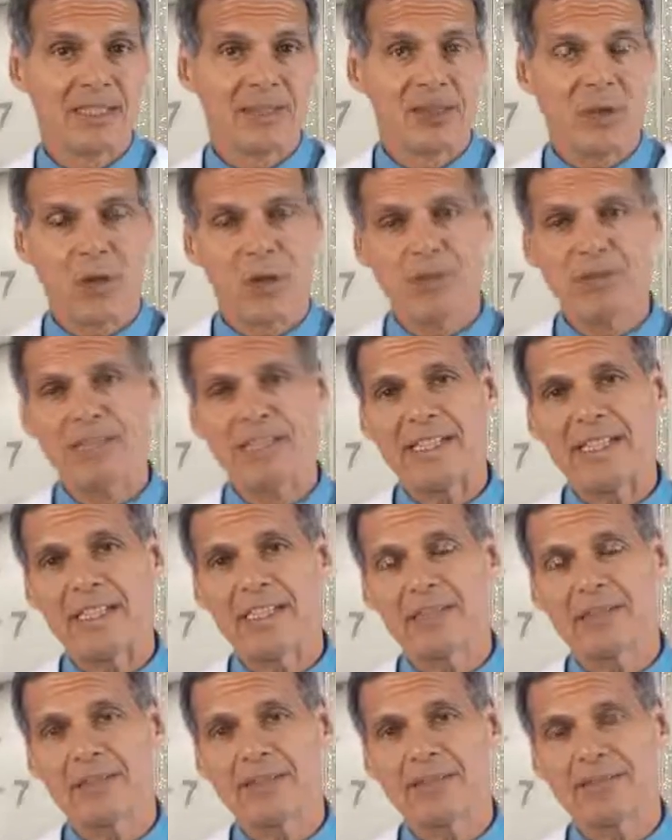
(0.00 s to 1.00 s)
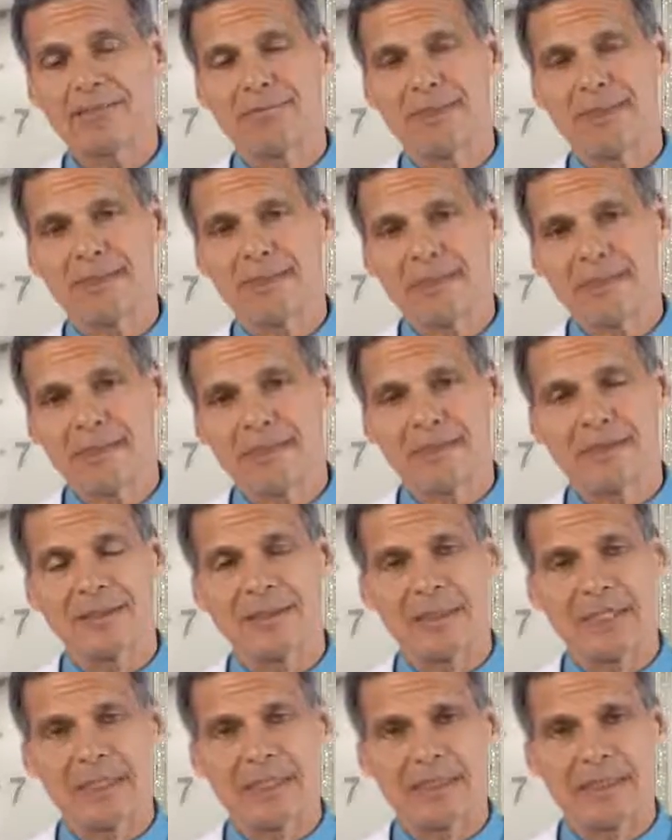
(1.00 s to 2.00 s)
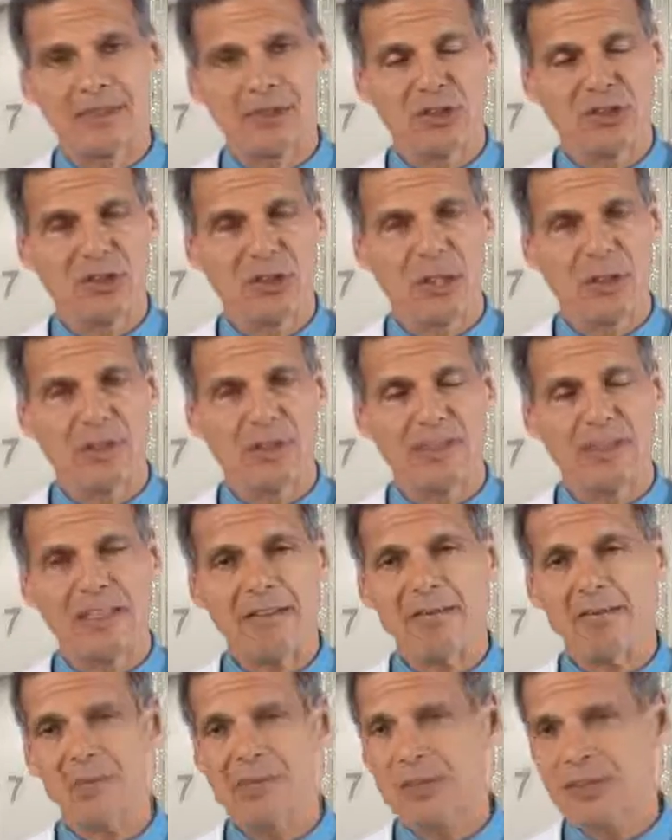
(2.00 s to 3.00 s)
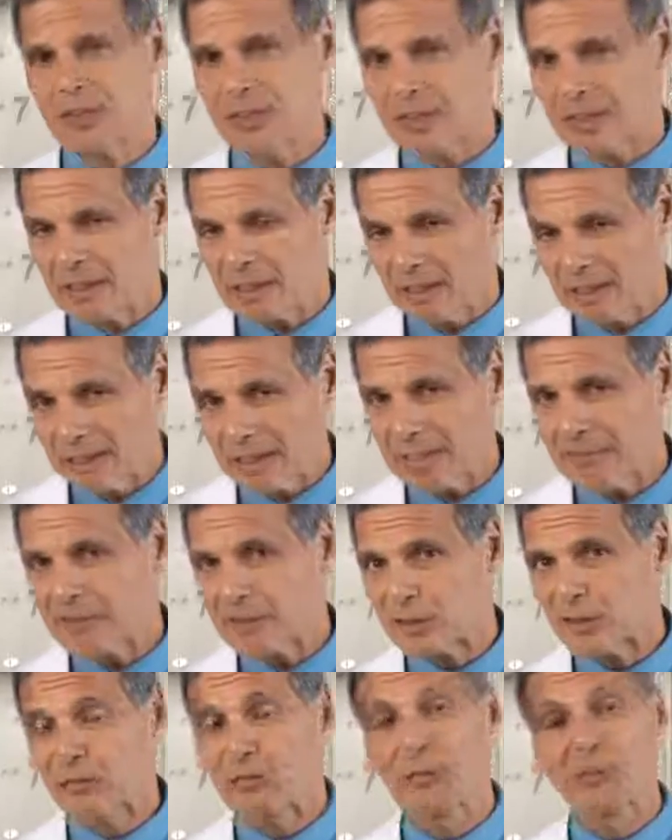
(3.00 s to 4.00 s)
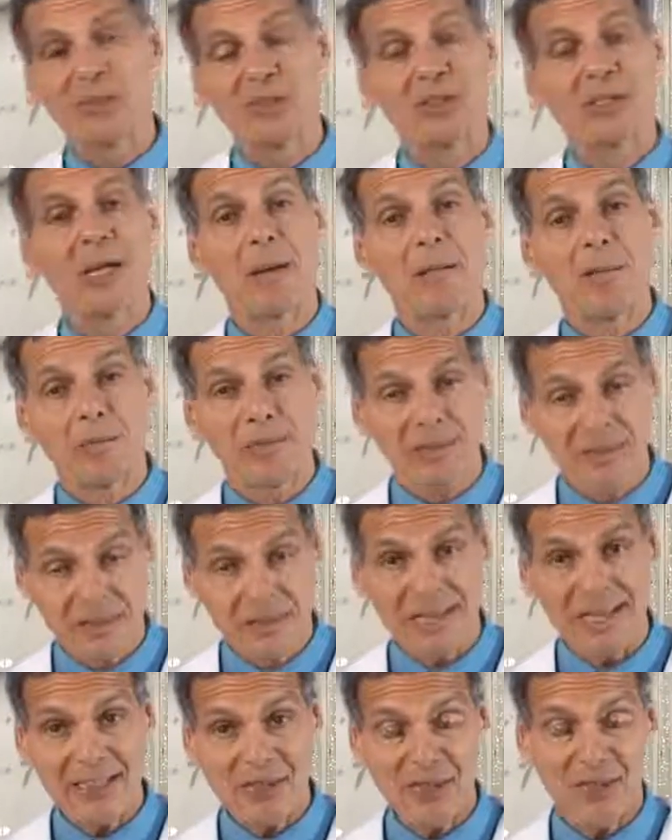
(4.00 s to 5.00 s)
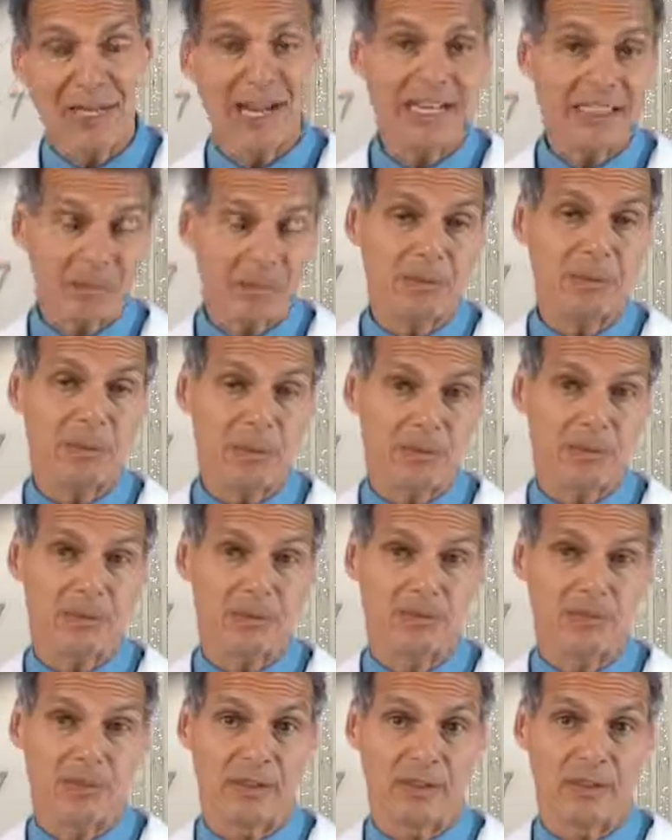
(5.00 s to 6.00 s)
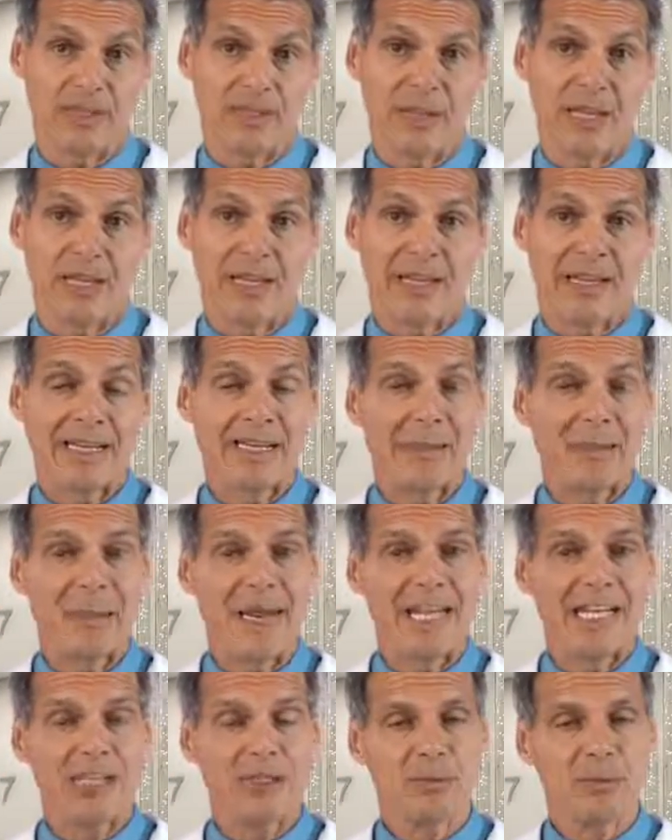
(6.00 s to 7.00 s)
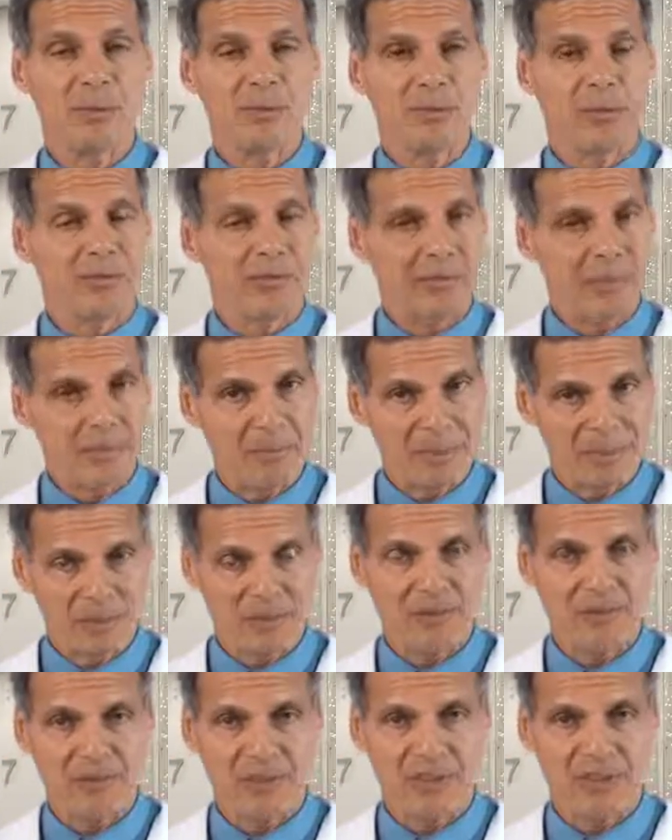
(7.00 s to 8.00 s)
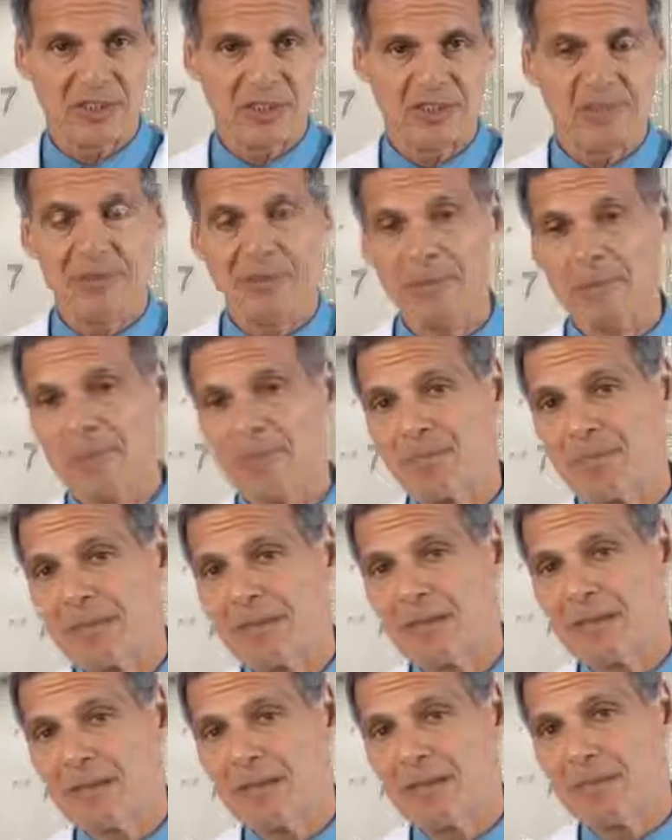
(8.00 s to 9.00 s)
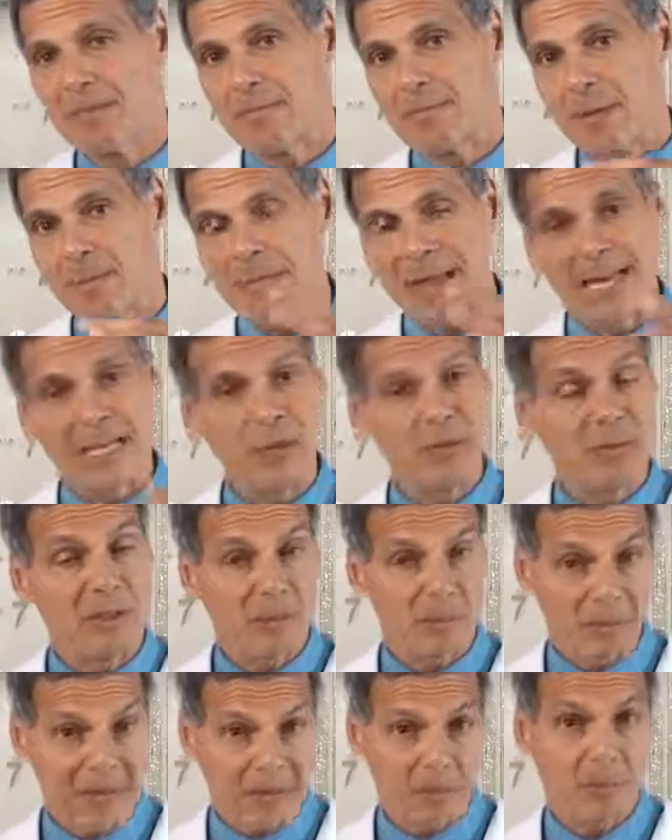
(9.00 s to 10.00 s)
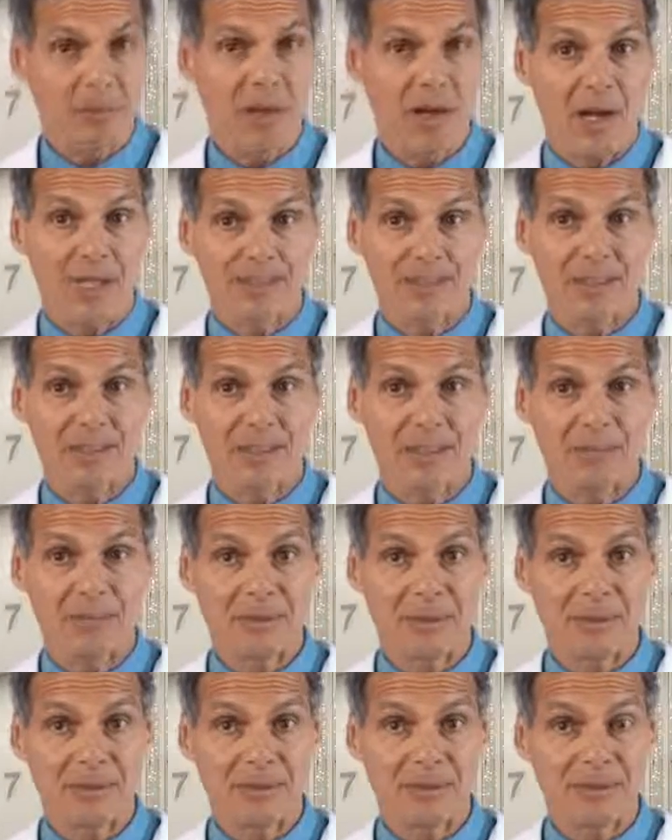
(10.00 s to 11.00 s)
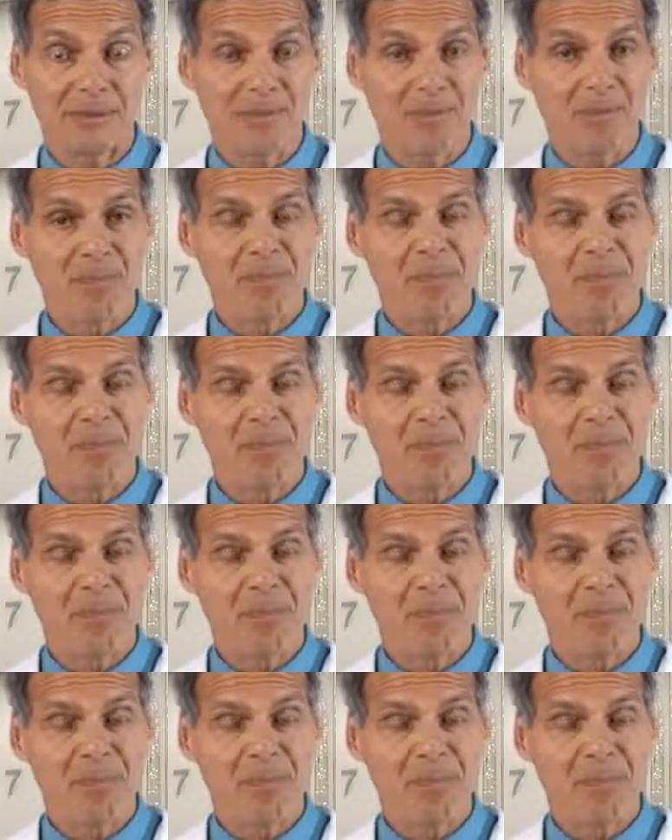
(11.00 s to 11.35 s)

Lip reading: So over the years, clinical studies have shown that their licorice root supplementation has been useful in the management of premenstrual syndrome, the management of menopausal symptoms,